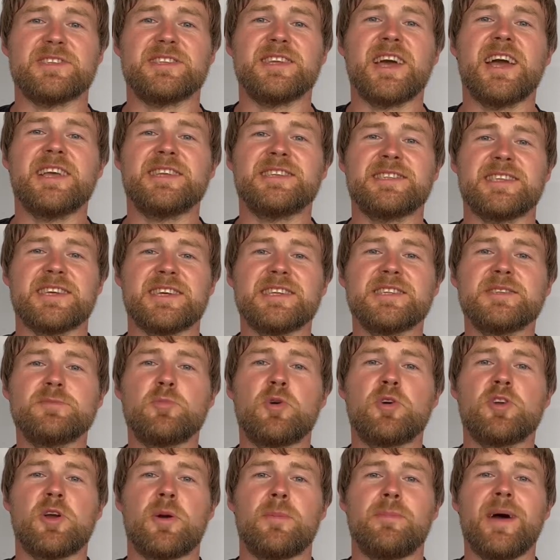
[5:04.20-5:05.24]
test this.
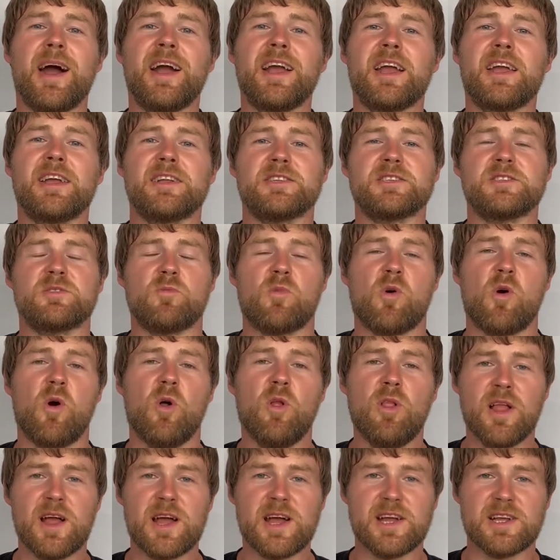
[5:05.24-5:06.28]
Put your back against the
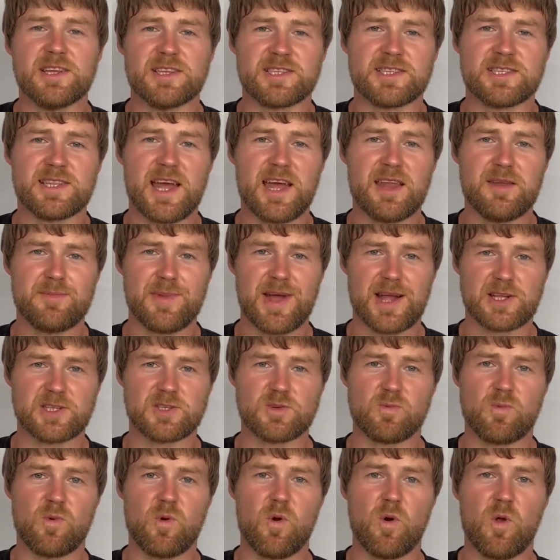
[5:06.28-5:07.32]
wall, stand back to
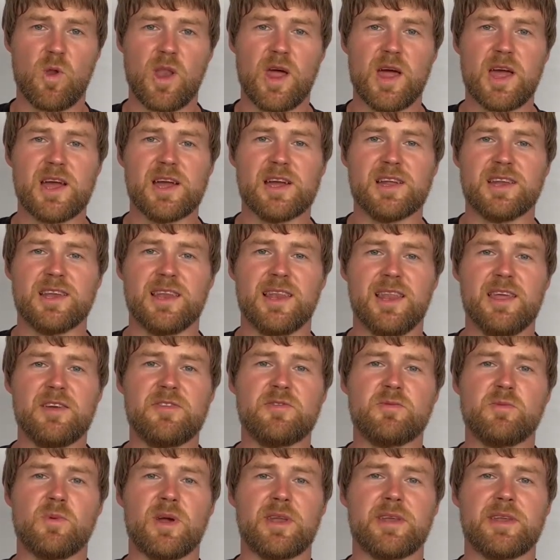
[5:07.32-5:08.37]
wall,
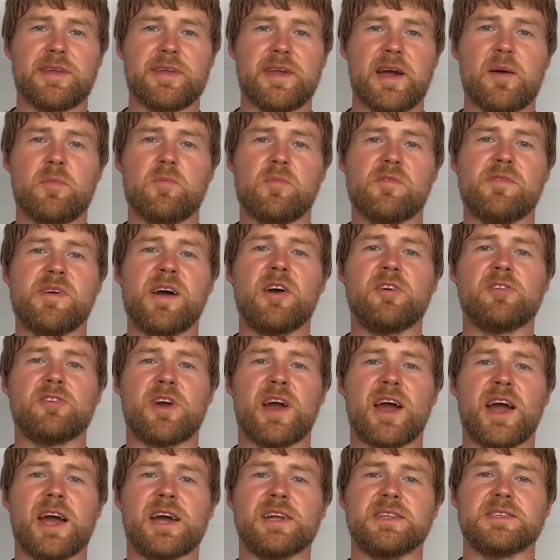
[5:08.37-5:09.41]
lift one knee up without your
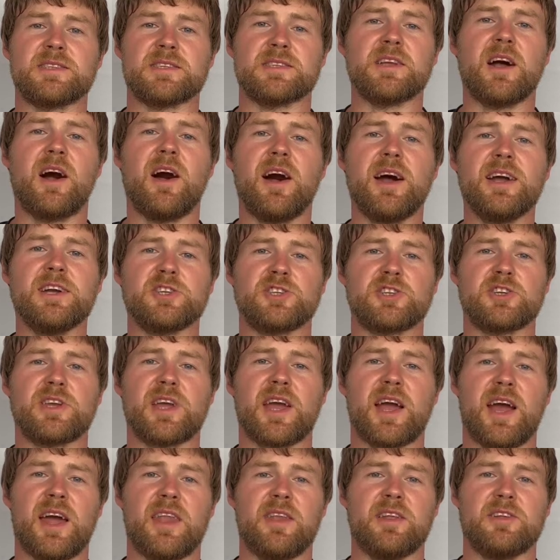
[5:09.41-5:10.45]
hands as high as you
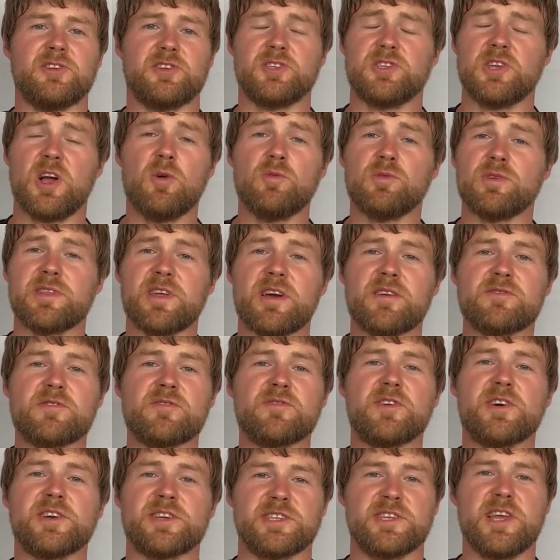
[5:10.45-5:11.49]
can and just hold it there for
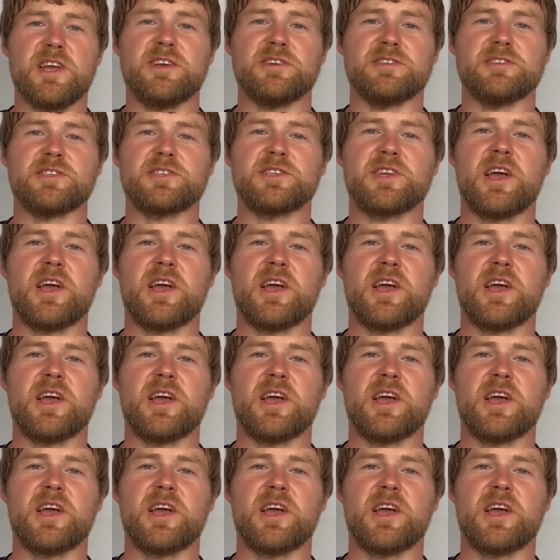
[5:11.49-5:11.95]
30 seconds.